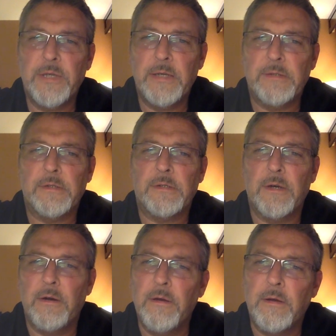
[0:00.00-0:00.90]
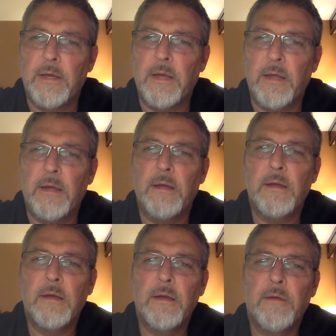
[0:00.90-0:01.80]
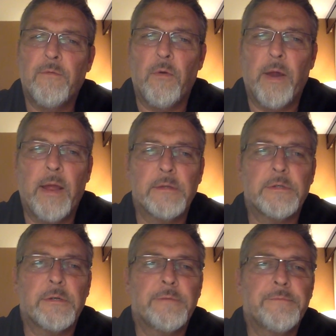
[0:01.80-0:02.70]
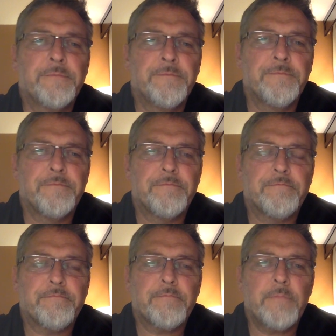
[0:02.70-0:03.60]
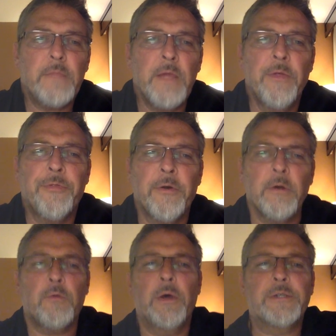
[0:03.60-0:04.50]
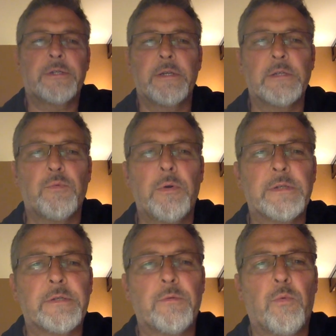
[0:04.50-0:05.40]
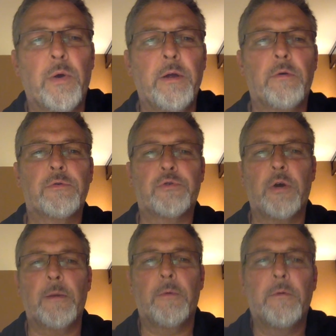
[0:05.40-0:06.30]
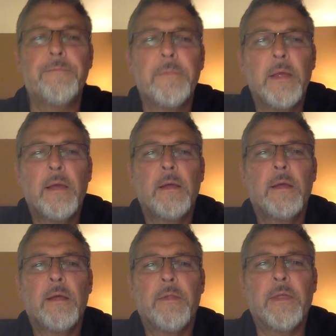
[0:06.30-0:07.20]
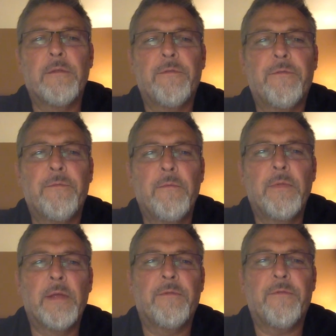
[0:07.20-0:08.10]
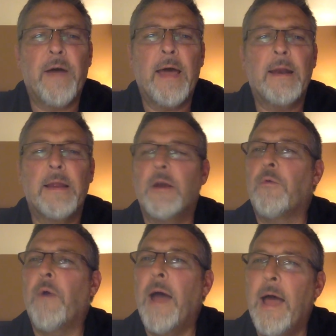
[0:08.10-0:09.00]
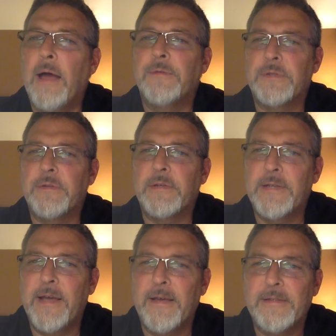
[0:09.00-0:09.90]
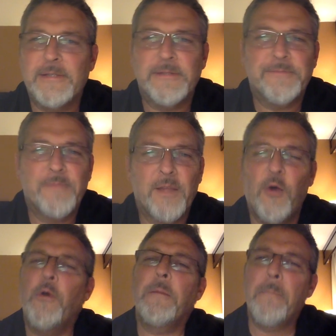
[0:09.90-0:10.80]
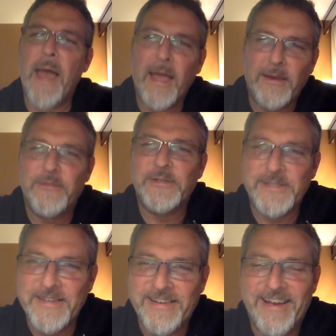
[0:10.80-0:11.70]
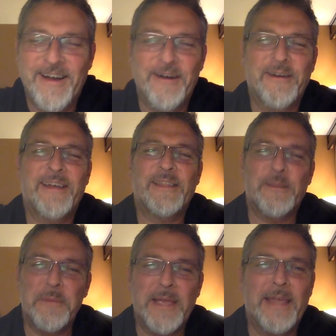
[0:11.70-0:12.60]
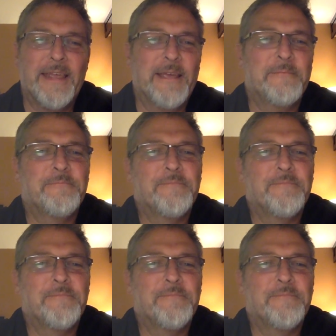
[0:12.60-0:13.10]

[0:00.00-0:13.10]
Jesus looking for an answer. The third question is, what is the real trouble that finally arrives in the text? Going back to the synagogue at the beginning.